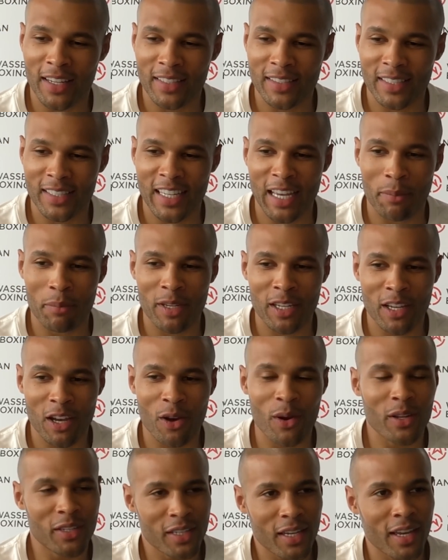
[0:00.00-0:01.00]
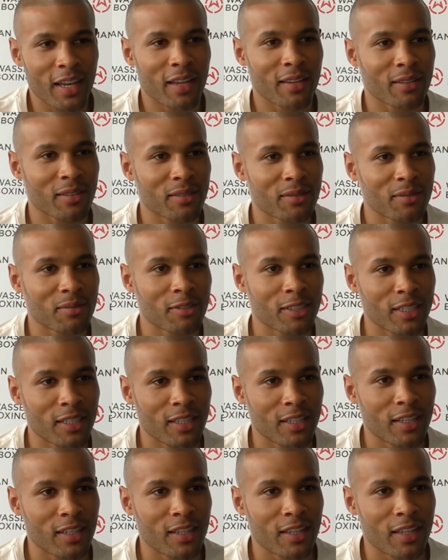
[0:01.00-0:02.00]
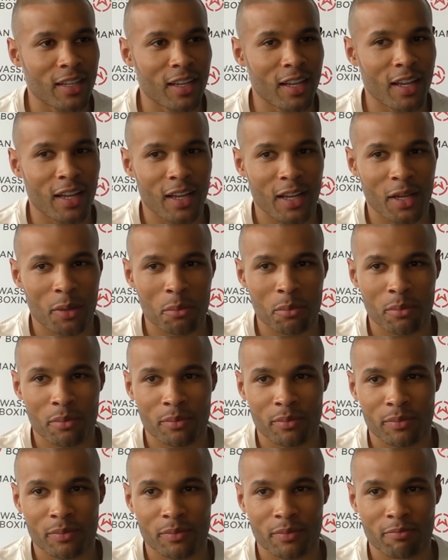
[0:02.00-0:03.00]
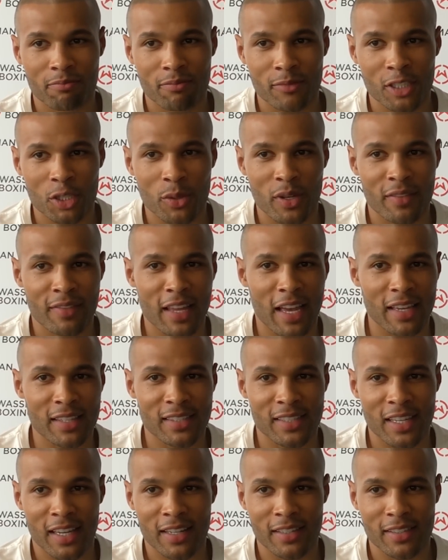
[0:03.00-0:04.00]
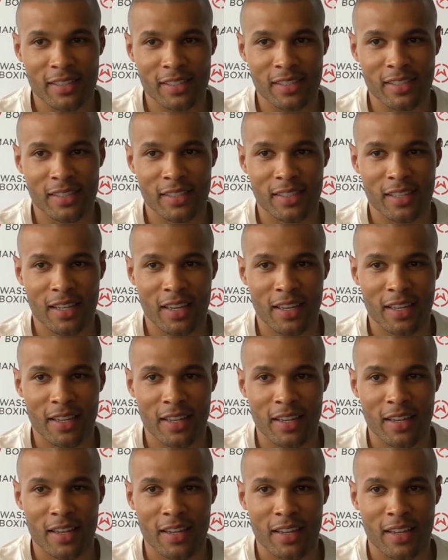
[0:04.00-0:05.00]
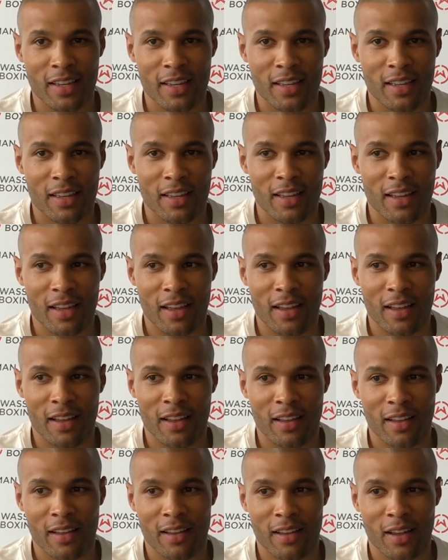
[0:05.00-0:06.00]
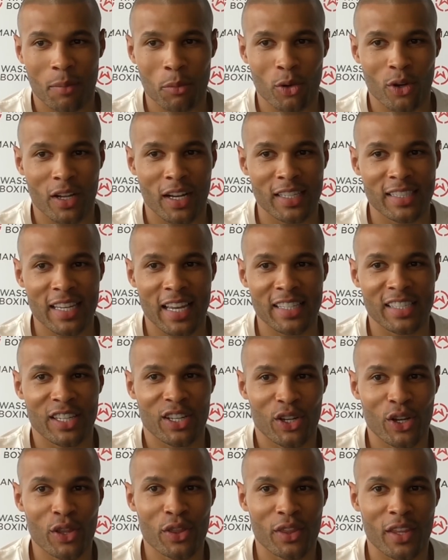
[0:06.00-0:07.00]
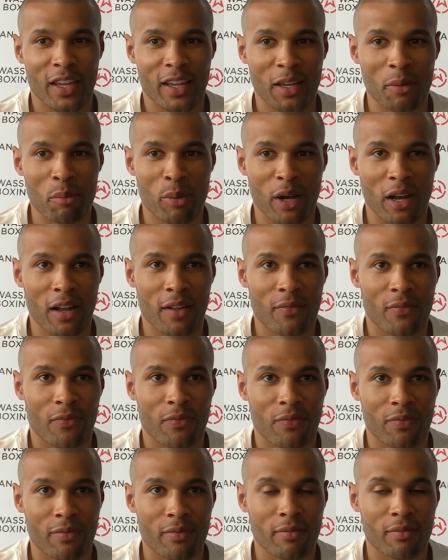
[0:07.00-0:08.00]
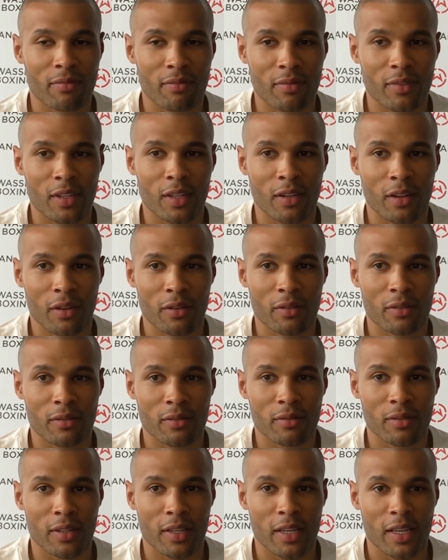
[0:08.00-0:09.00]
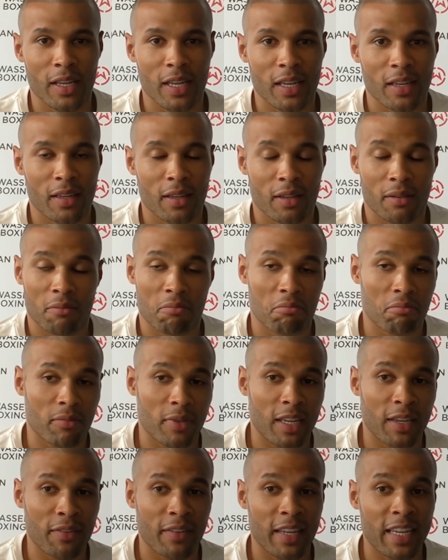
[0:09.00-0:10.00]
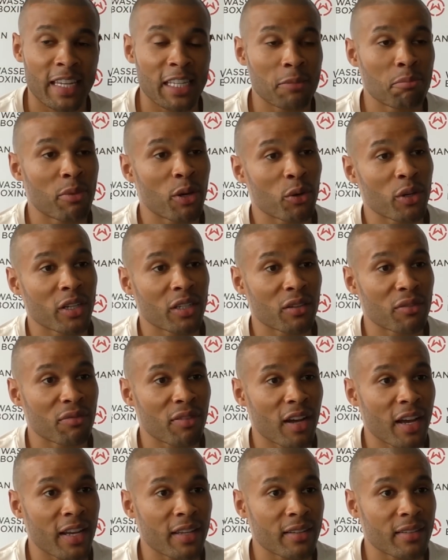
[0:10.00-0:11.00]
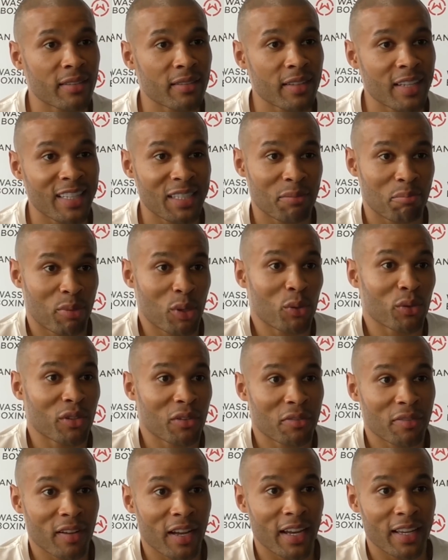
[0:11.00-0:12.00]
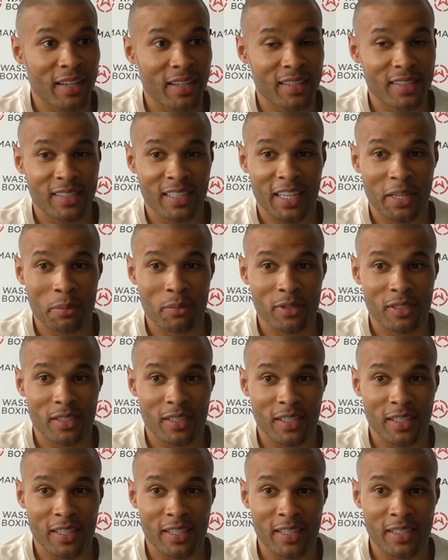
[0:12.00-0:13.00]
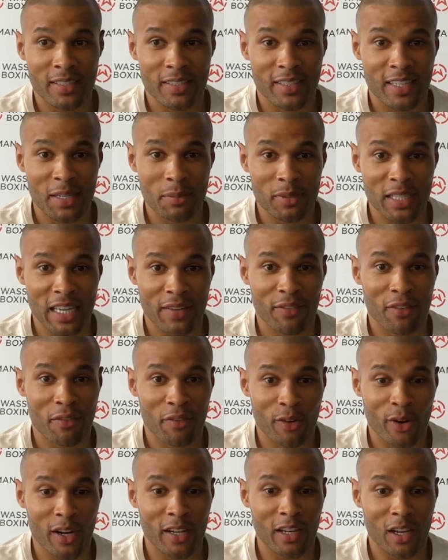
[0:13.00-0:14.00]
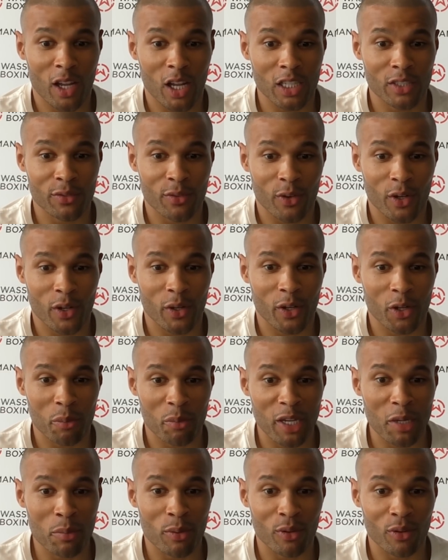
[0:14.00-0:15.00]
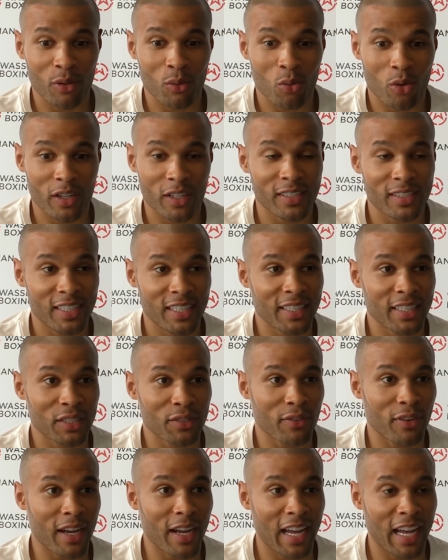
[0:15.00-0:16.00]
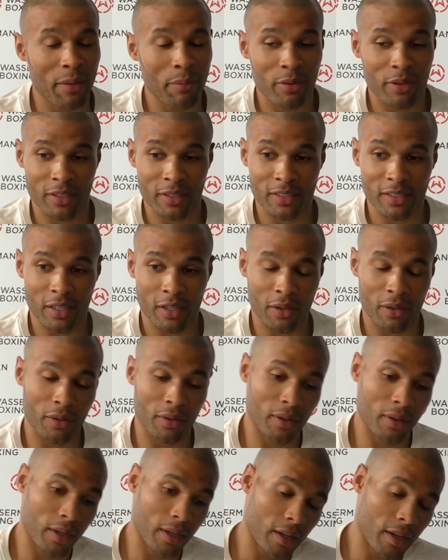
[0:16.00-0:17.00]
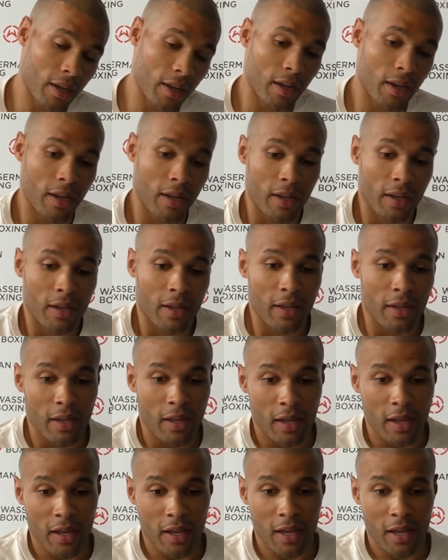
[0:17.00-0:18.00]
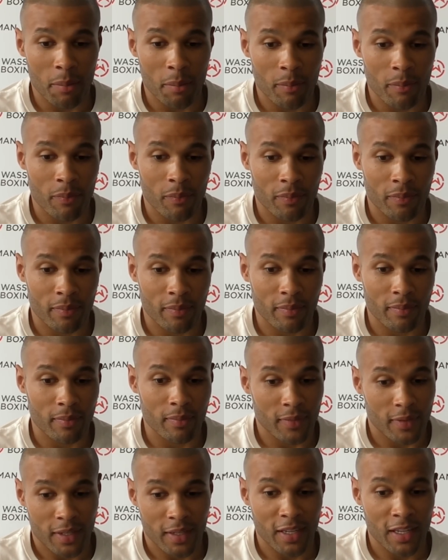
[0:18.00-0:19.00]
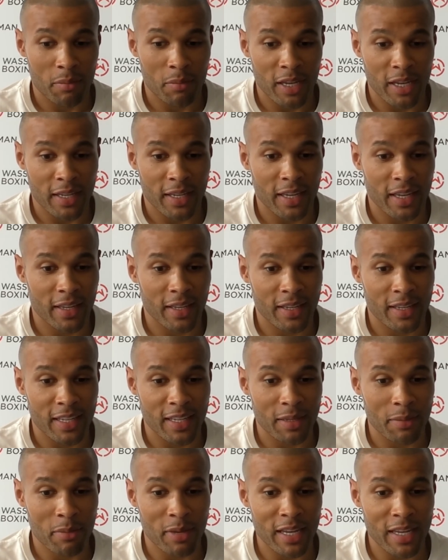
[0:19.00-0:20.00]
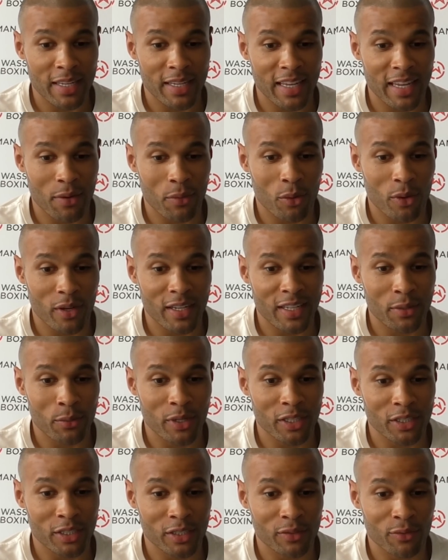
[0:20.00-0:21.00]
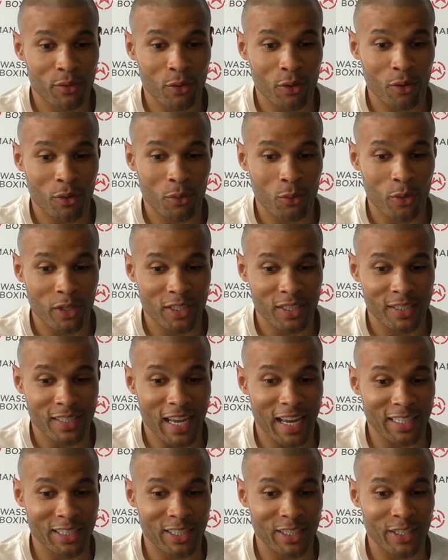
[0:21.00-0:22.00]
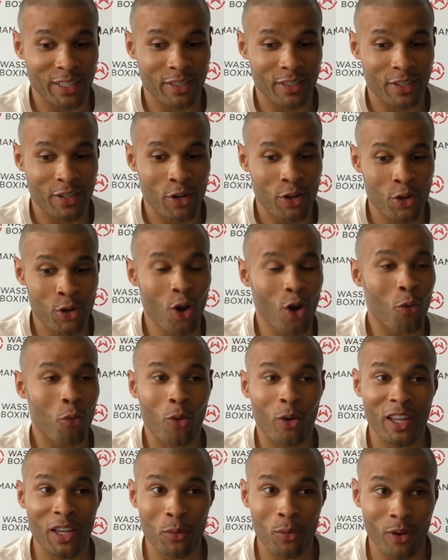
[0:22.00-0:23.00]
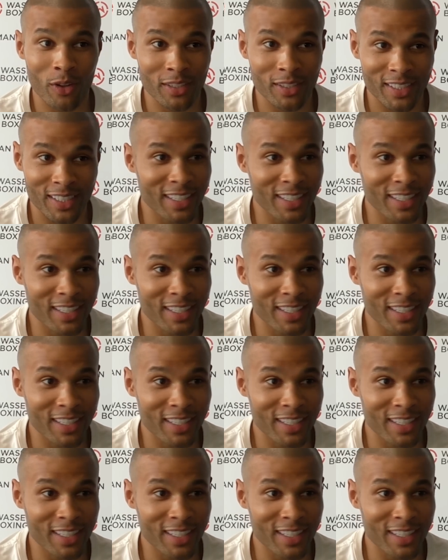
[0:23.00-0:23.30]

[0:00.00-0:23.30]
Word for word: Does it get me going? Yeah. Um, so in that sense, uh, I'm not going to say it's a good thing, but you know, he's building the fight. He's built the fight. It seems he, he seems to have a very large following of people that want to see this fight happen. So um, he may get he may get what he wishes for, which is actually not what he wants.